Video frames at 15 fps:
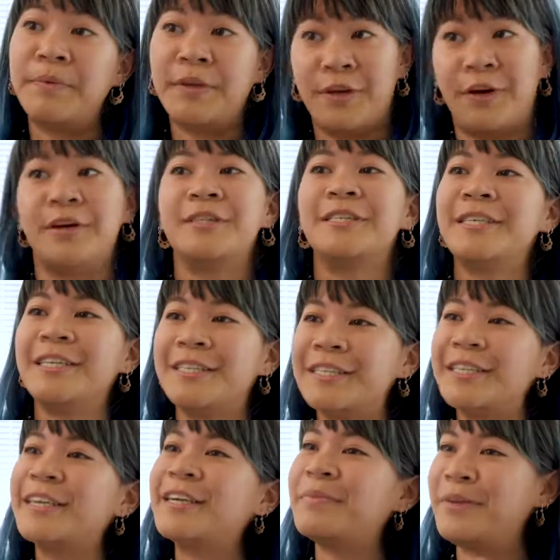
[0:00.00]
beyond
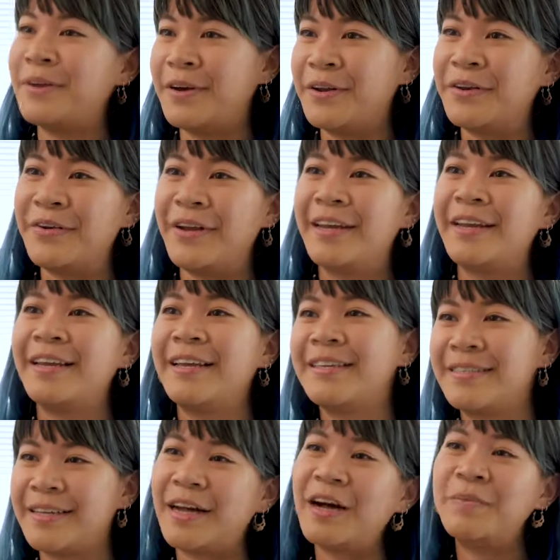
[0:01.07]
teaching, beyond grading, is
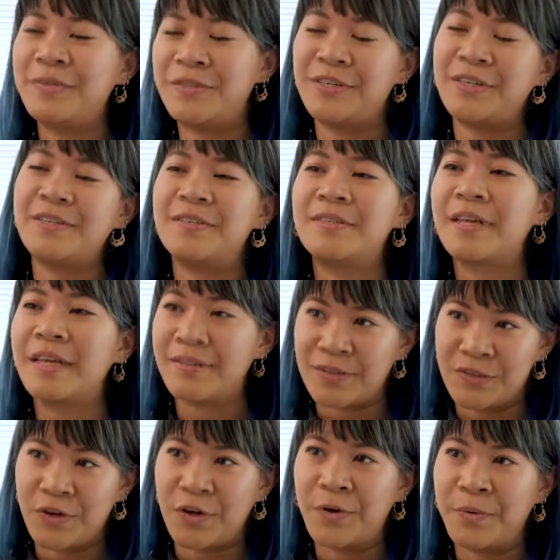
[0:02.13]
to help students
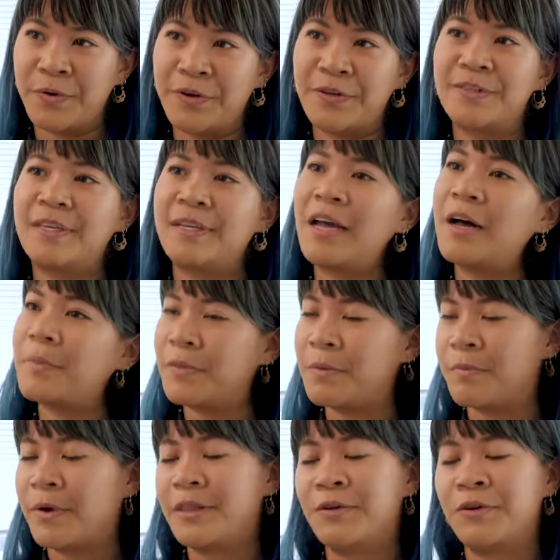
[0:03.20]
install works and help
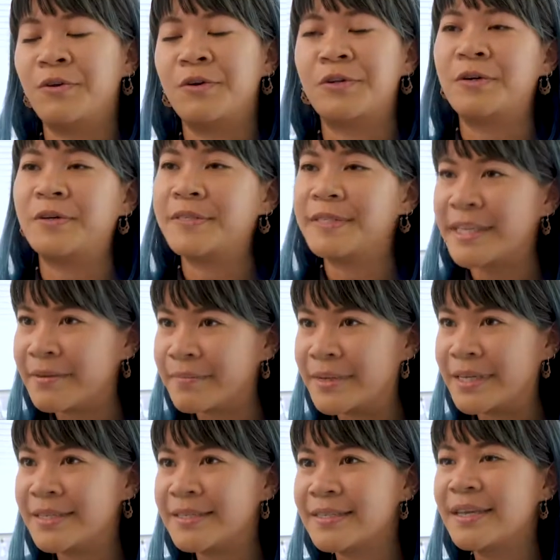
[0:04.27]
them write their curatorial
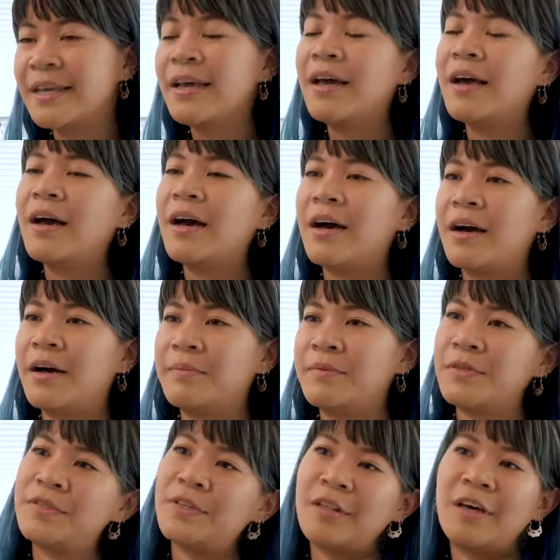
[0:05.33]
statements. So
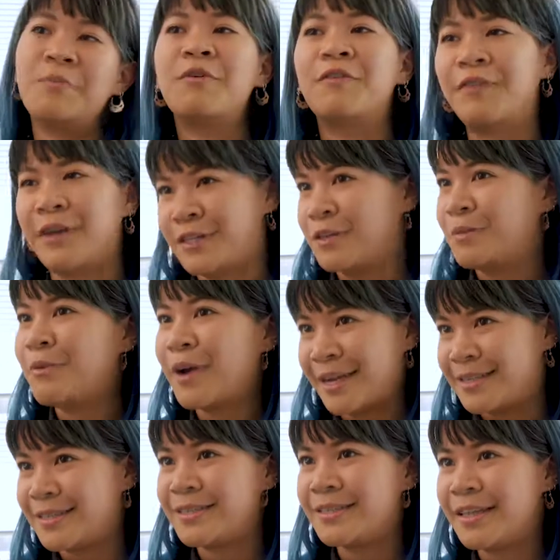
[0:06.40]
there's a lot of professional
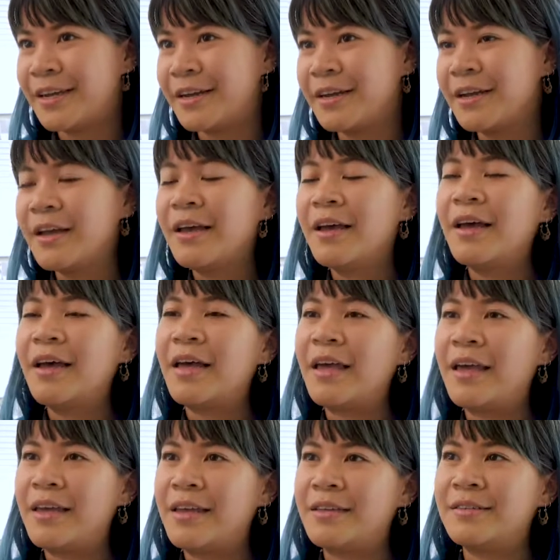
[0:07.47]
practice there.
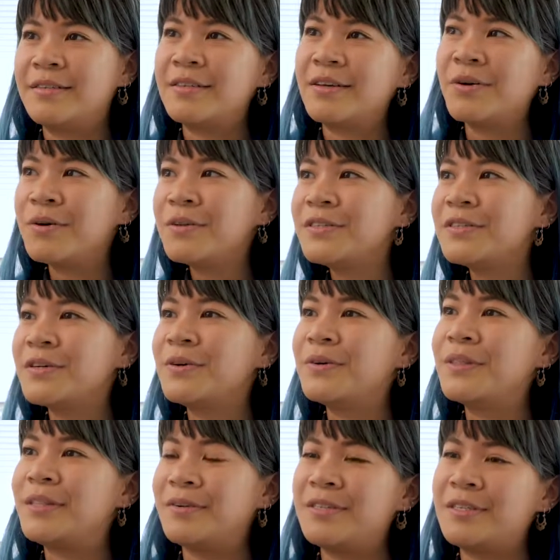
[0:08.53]
And
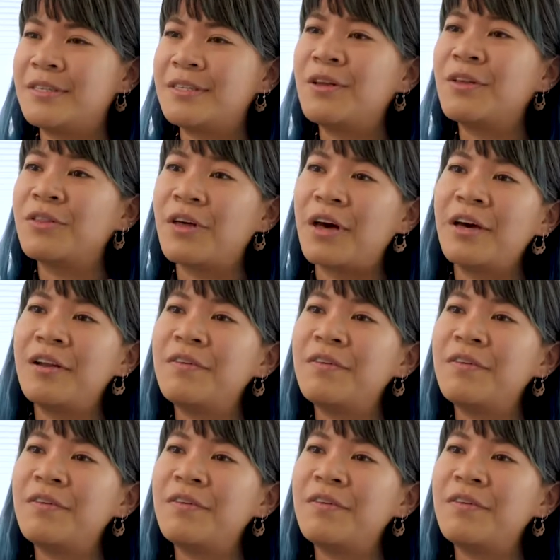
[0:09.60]
also, there's just a lot